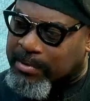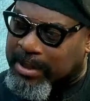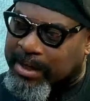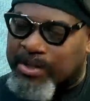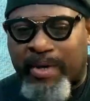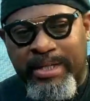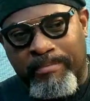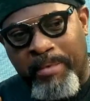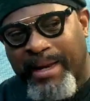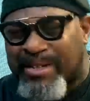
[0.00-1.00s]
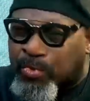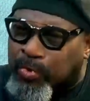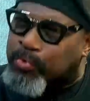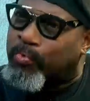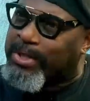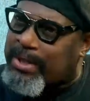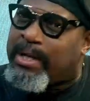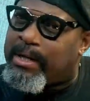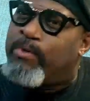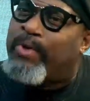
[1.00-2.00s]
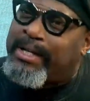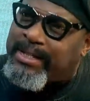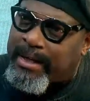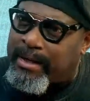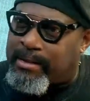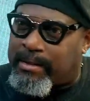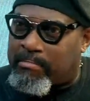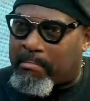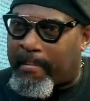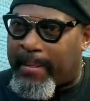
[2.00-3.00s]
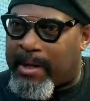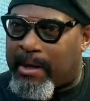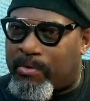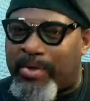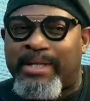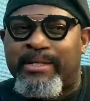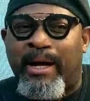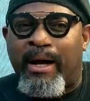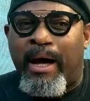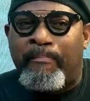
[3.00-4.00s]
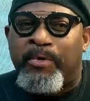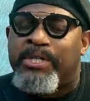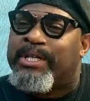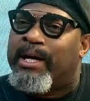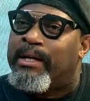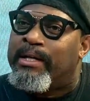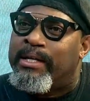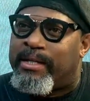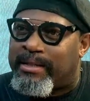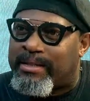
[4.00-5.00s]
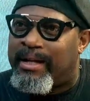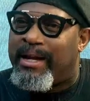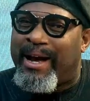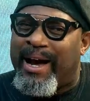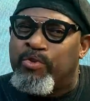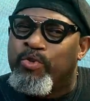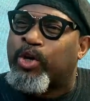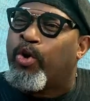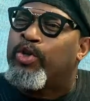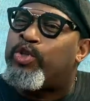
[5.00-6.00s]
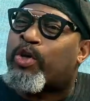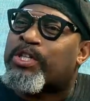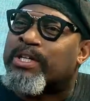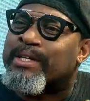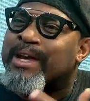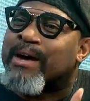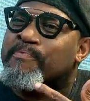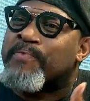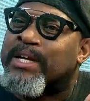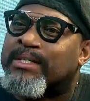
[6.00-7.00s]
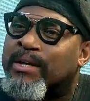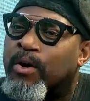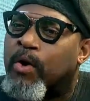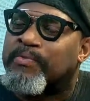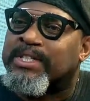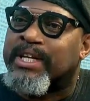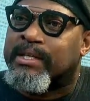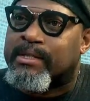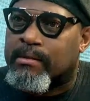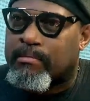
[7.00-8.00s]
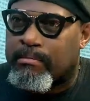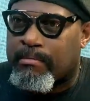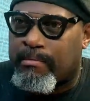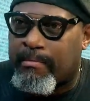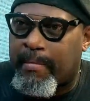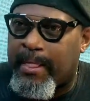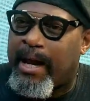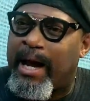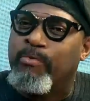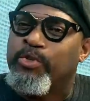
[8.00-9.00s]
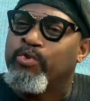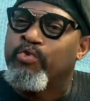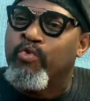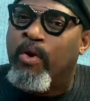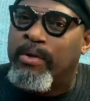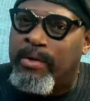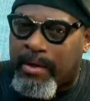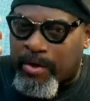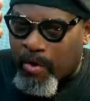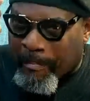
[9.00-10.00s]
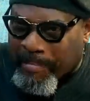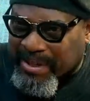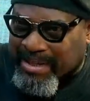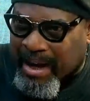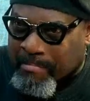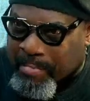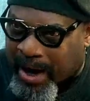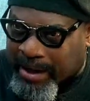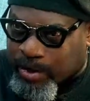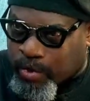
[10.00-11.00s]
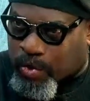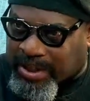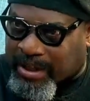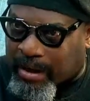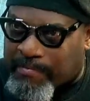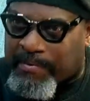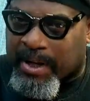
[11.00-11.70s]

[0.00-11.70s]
the Nigerians apart. Let's go towards, look at the Senate. Look at our political leaders. How do they conduct the affairs of state? How do you run your personal brand, you yourself,